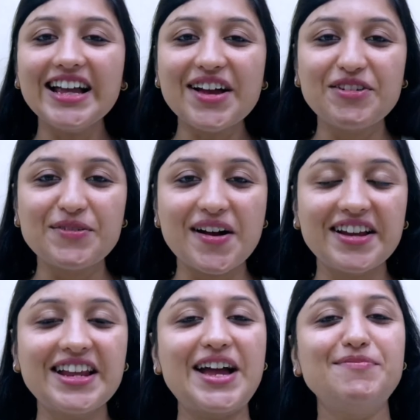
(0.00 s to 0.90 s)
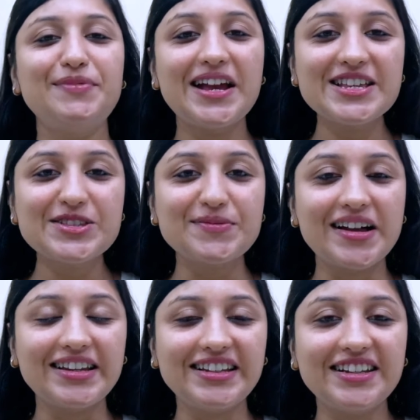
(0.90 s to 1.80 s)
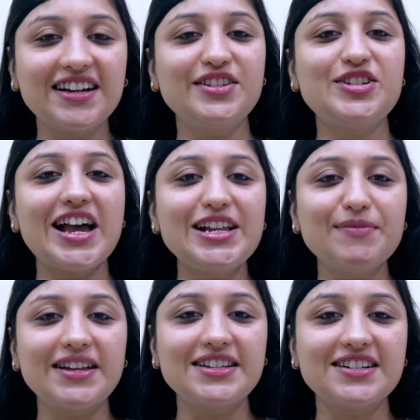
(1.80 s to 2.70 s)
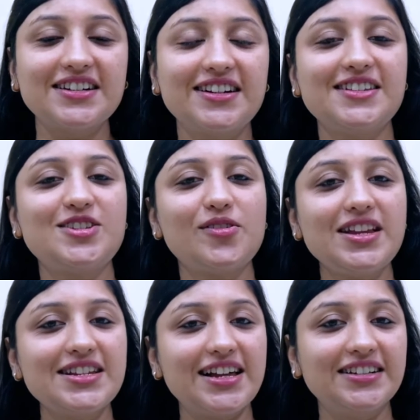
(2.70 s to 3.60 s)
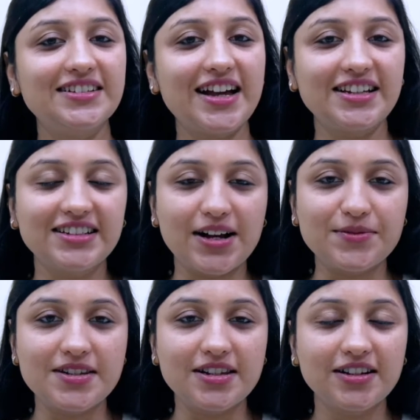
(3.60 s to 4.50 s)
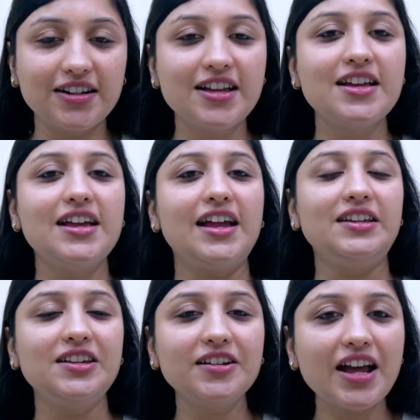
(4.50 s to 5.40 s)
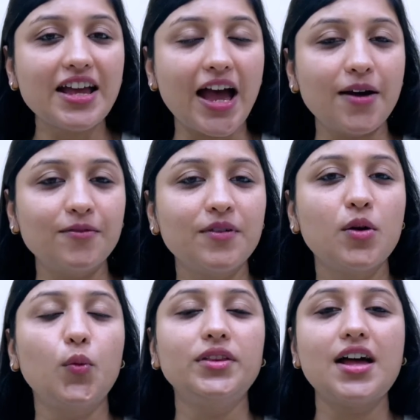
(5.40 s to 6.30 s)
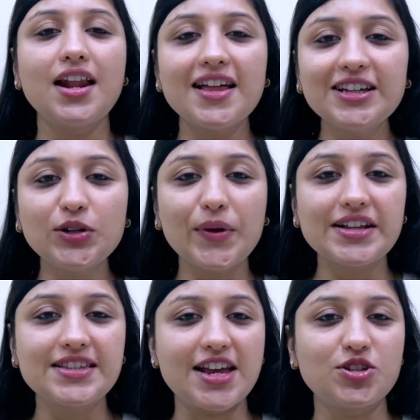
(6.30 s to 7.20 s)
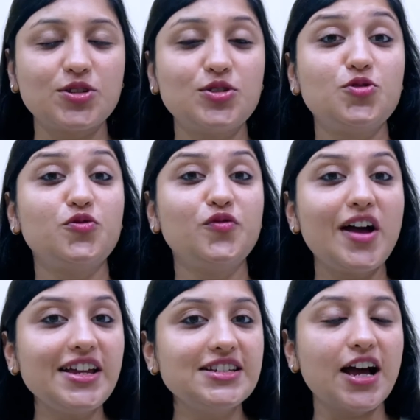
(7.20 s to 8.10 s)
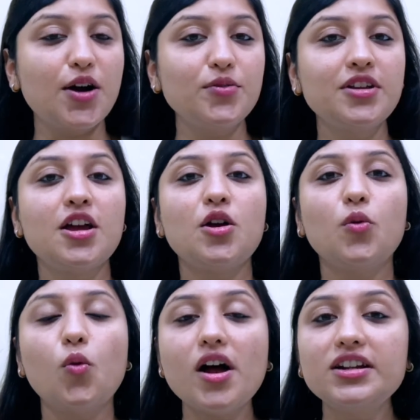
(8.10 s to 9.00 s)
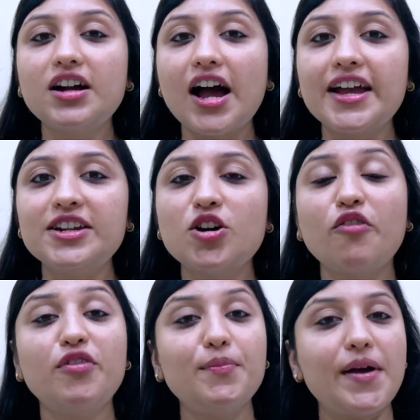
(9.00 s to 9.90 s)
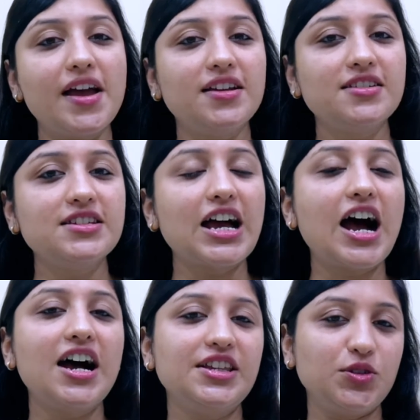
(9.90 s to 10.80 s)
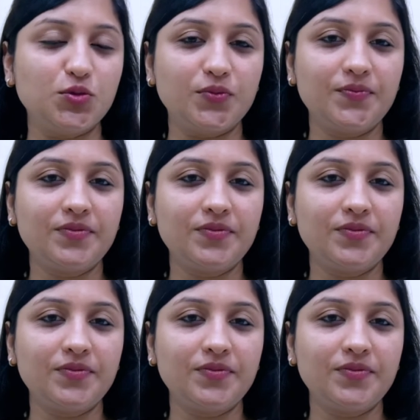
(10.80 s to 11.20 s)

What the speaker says: Hi everyone, I'm Priya Somani, a child mentor, a storyteller and a counsellor, and here I am with another quick session to find out what kind of a parent are you.